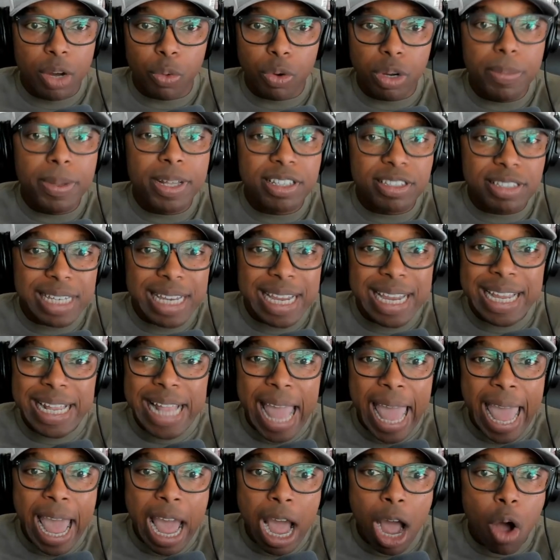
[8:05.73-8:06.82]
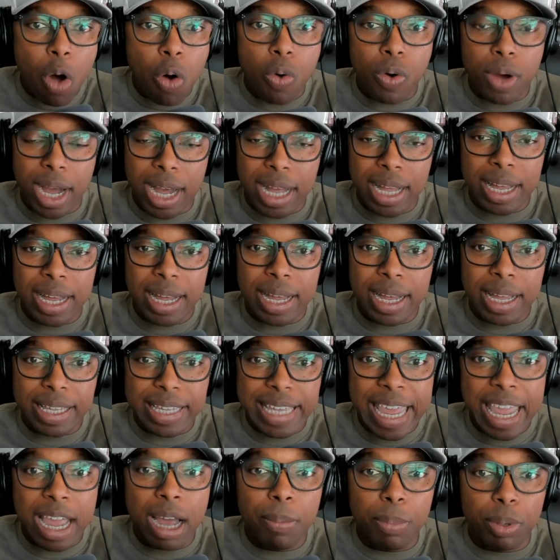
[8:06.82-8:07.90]
We've been seeing how
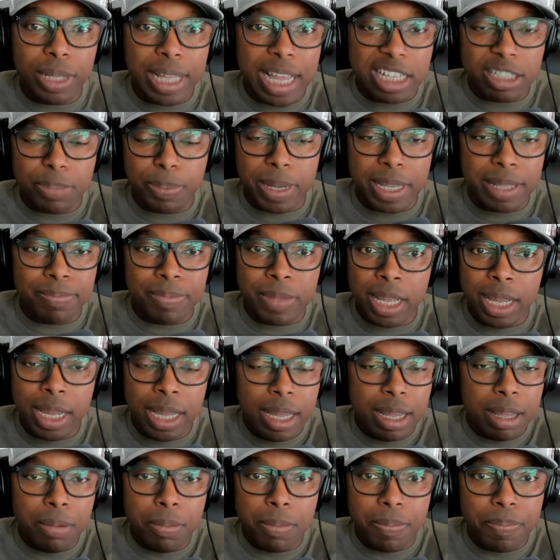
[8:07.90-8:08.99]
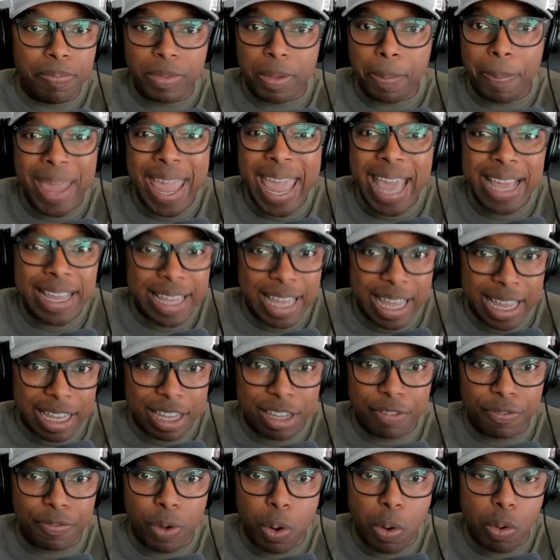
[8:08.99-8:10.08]
Campbell has been
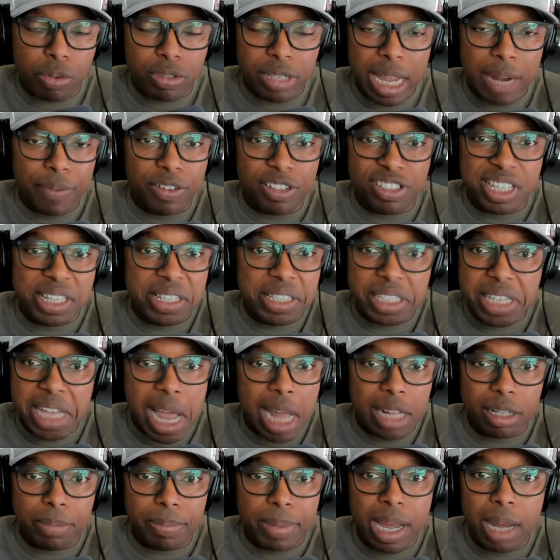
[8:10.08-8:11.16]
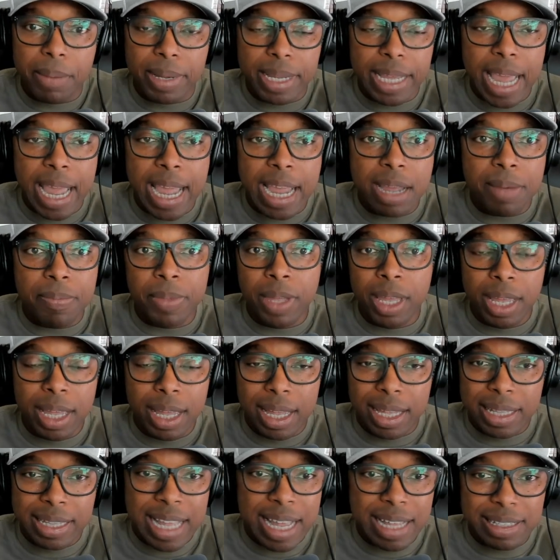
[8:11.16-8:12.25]
pancaking folks ever since the Alabama game,
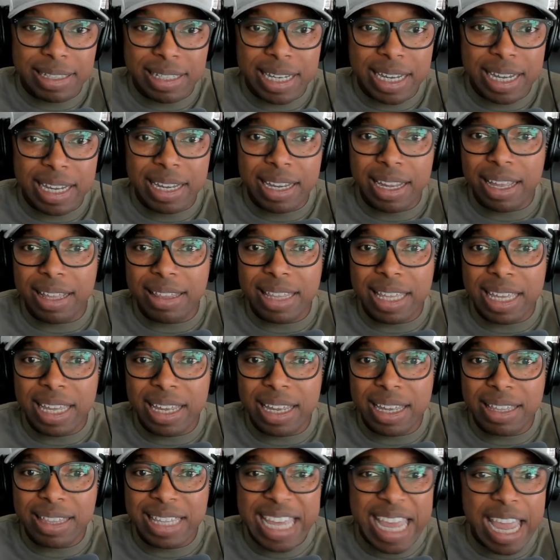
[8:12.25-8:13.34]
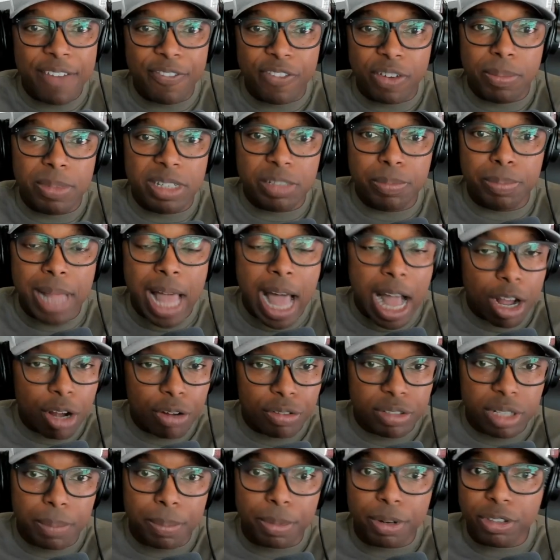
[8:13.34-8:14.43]
that the infamous block
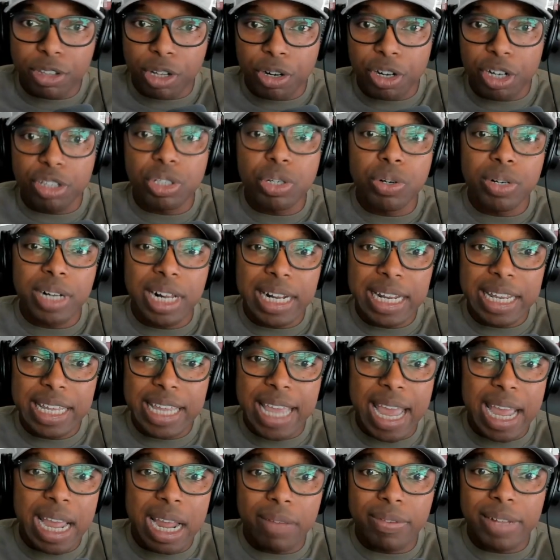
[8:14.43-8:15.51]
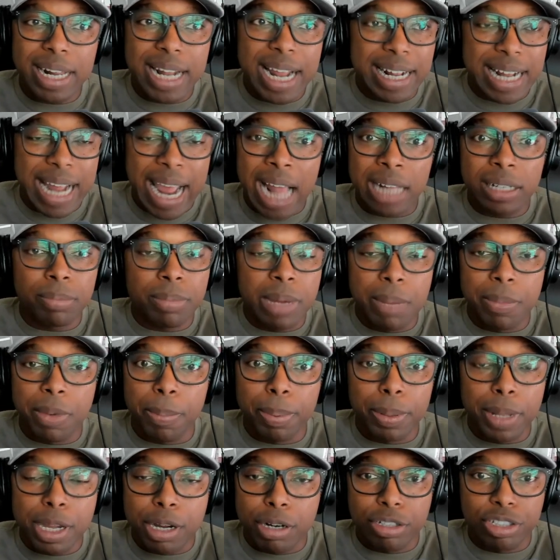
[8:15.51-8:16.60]
on number 32 that he gave that had Alabama
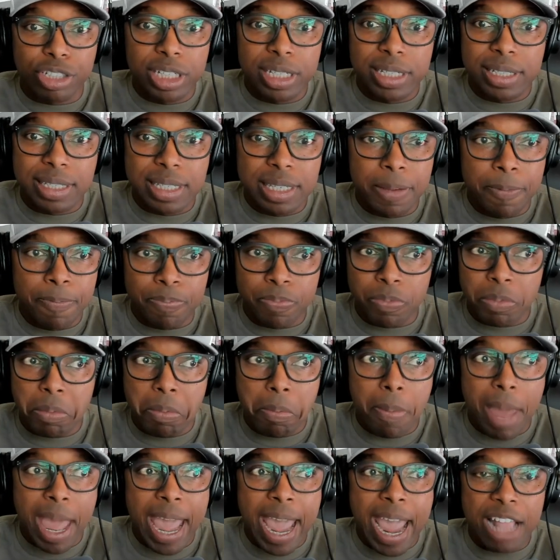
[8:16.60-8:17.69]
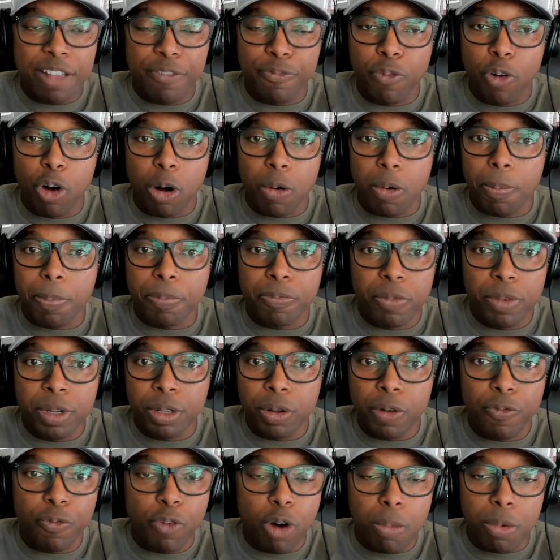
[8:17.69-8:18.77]
players just mad for, you
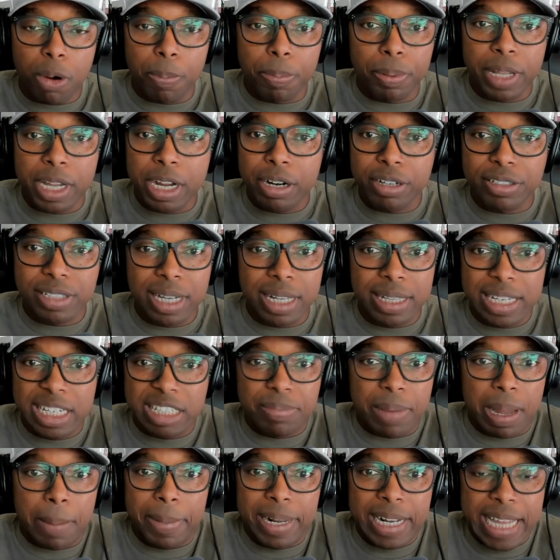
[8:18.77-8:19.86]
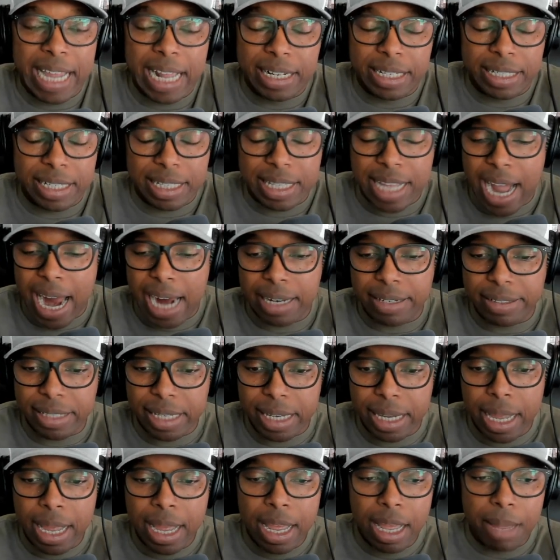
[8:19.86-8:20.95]
know, former players saying this might be the end of the
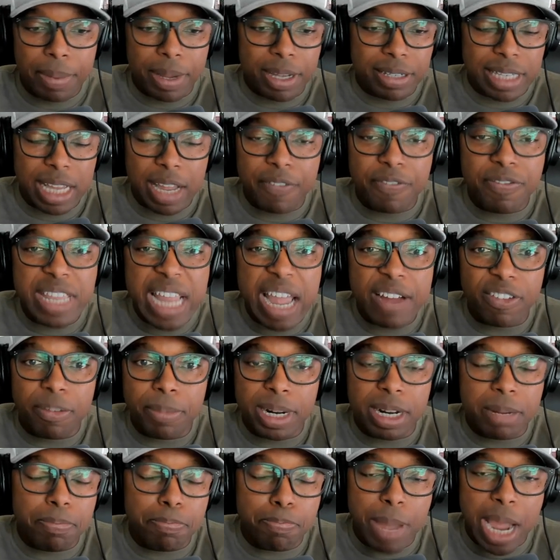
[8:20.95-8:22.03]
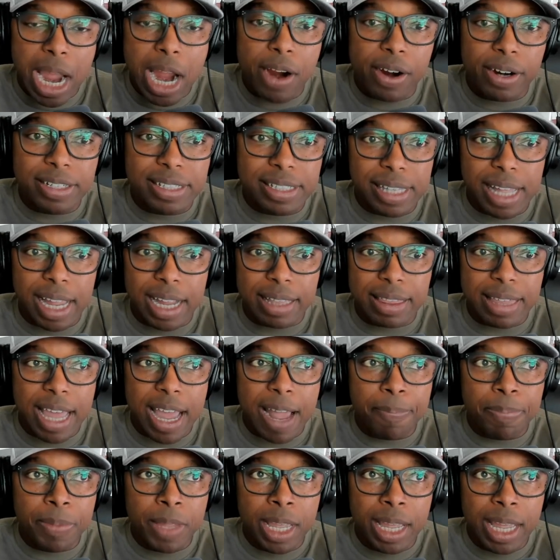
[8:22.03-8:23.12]
dynasty because they have never been embarrassed like
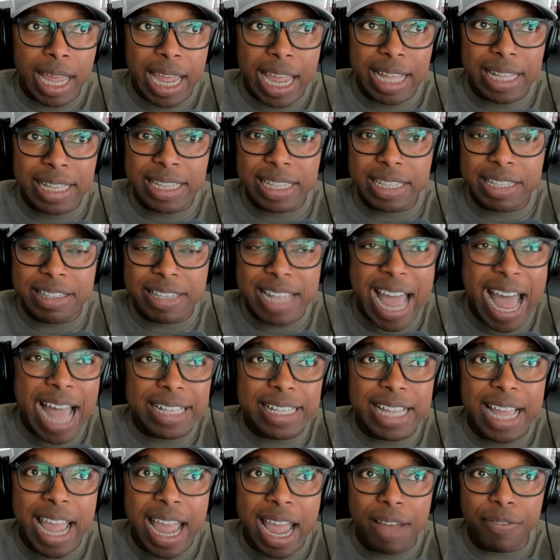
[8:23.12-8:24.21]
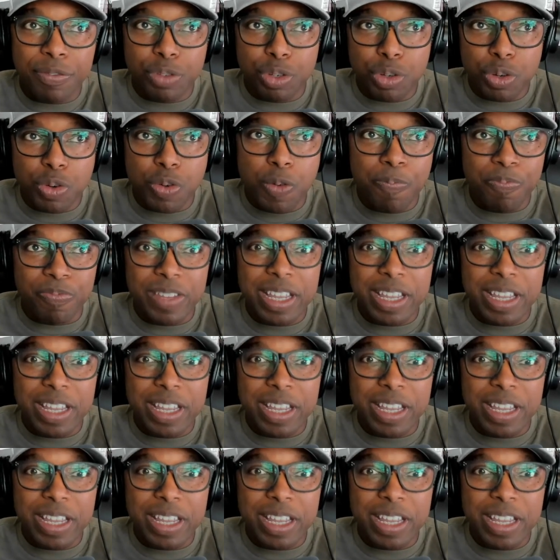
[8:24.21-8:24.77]
that and not have to